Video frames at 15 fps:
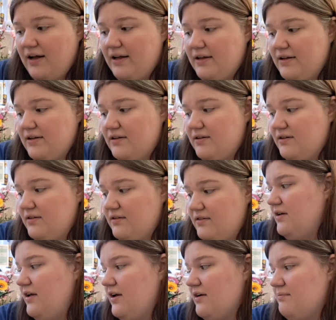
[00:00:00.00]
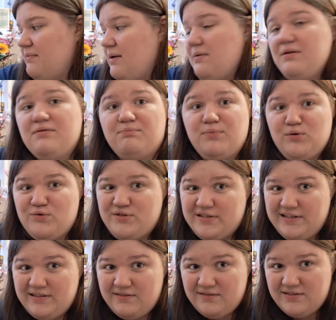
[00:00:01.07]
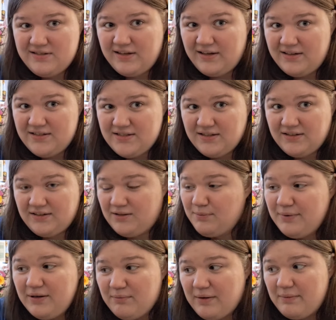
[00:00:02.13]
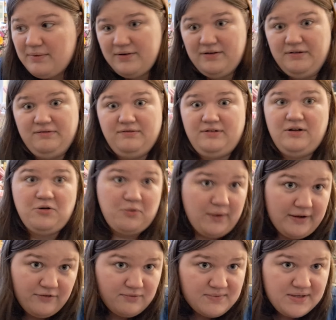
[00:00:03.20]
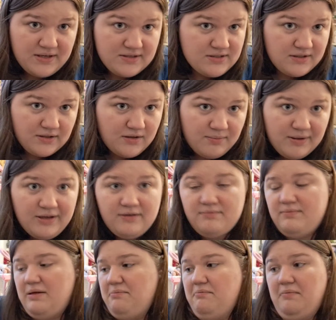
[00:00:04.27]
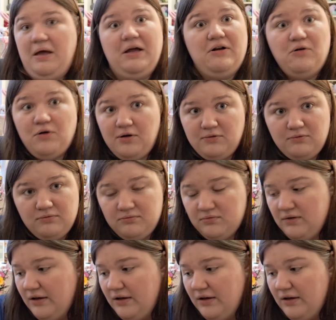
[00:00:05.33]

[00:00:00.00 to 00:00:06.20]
It maybe boosted sales a little bit. Maybe it took away from sales a little bit. I don't know.